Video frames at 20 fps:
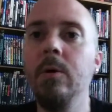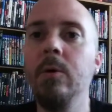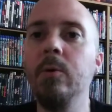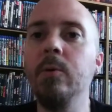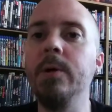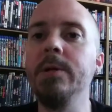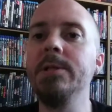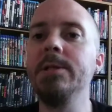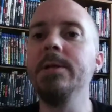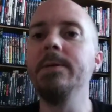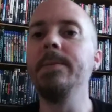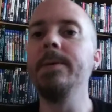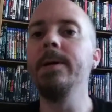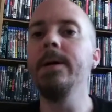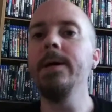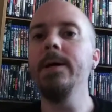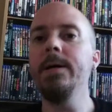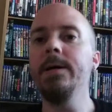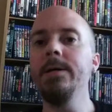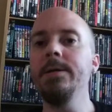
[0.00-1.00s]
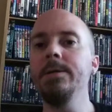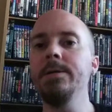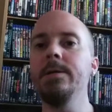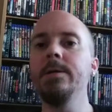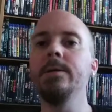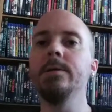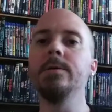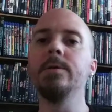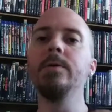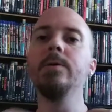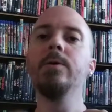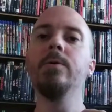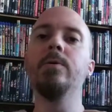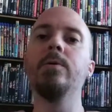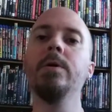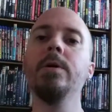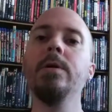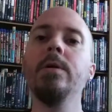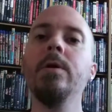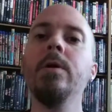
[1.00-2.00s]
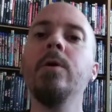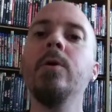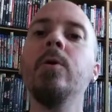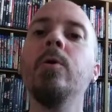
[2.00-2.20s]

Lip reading: What's up, guys? How's it going?